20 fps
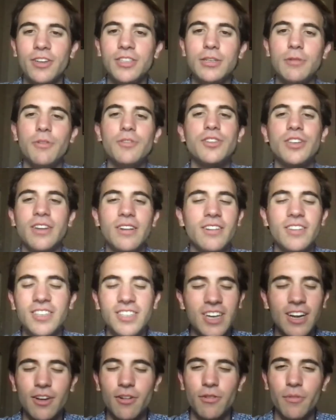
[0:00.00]
He's
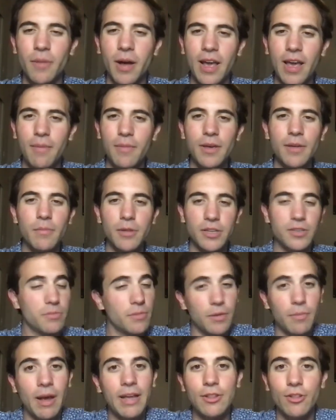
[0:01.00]
not going to Miami. I mean,
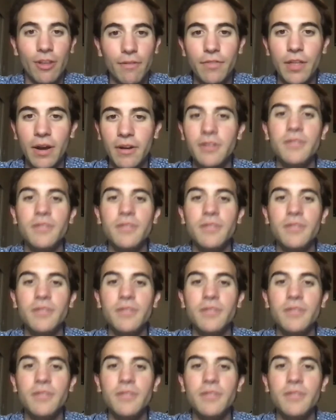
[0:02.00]
he might live there.